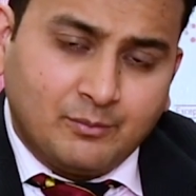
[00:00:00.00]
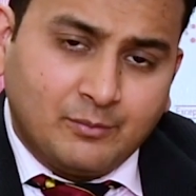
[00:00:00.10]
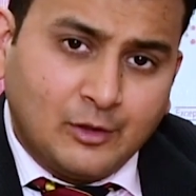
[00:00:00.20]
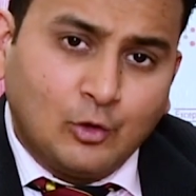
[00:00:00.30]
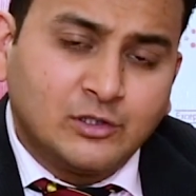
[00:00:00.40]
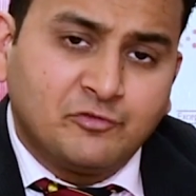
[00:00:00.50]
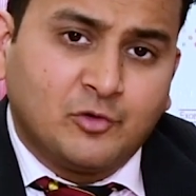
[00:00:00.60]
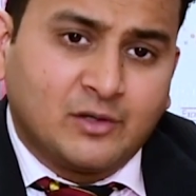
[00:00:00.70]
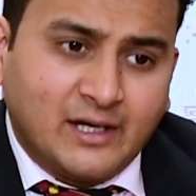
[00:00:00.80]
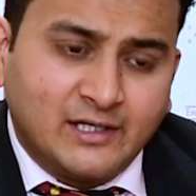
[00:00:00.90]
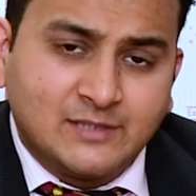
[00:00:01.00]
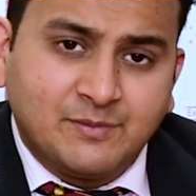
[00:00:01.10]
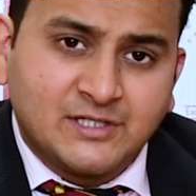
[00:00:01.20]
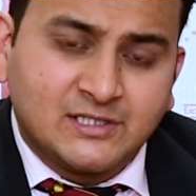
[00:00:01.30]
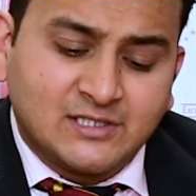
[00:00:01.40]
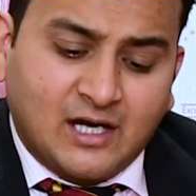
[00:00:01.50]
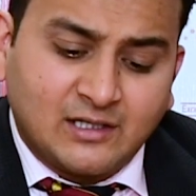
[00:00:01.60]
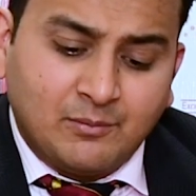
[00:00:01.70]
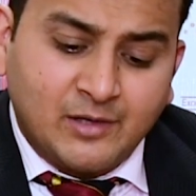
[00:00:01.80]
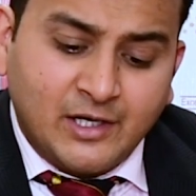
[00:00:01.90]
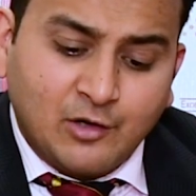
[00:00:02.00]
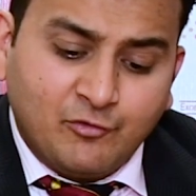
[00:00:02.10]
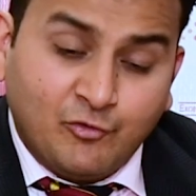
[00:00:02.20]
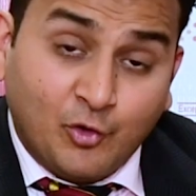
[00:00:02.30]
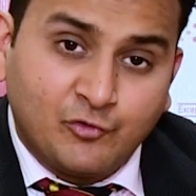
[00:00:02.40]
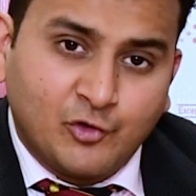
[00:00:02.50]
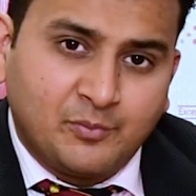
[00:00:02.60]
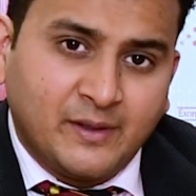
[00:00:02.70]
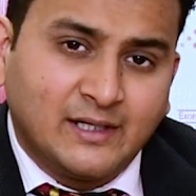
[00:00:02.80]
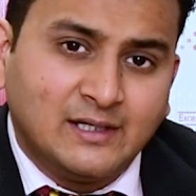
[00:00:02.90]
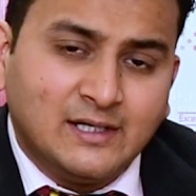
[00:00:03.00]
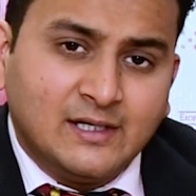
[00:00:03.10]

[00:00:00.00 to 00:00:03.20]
below the foot, and these patients start complaining of forefoot pain.